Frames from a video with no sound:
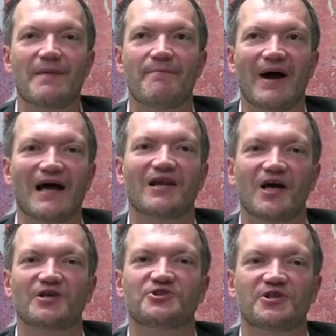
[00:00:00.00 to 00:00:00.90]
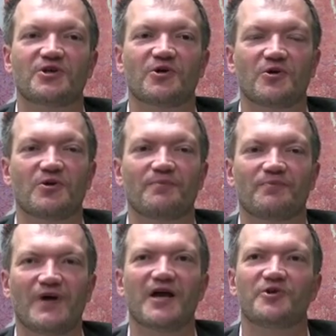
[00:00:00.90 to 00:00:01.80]
biological
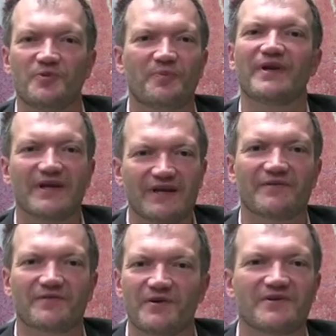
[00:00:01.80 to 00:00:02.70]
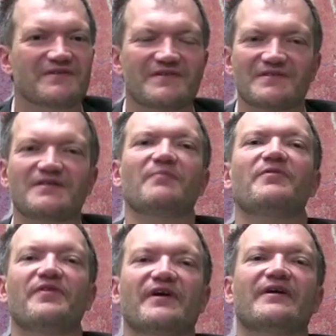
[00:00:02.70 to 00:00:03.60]
underpinning. There is
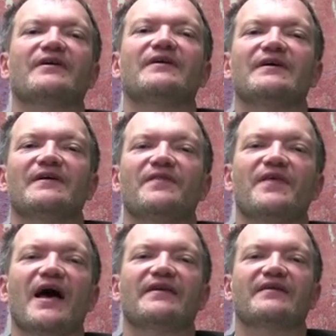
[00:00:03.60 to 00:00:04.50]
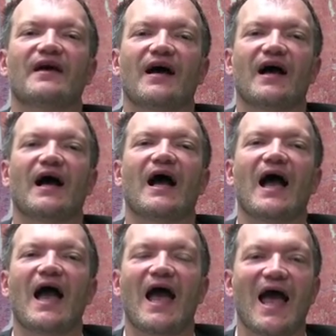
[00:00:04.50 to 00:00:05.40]
something that
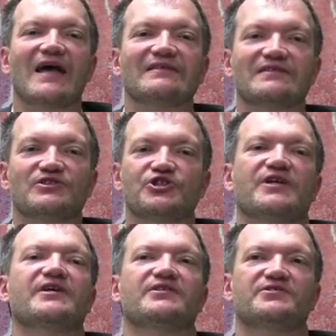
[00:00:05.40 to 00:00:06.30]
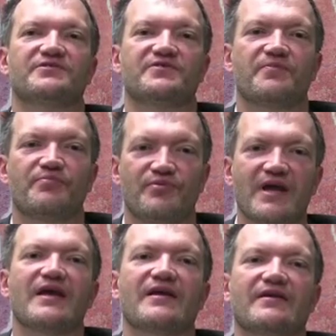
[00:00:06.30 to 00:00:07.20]
has changed the
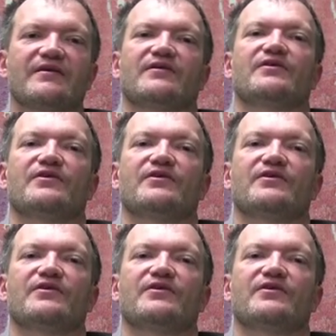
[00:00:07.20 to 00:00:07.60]
brain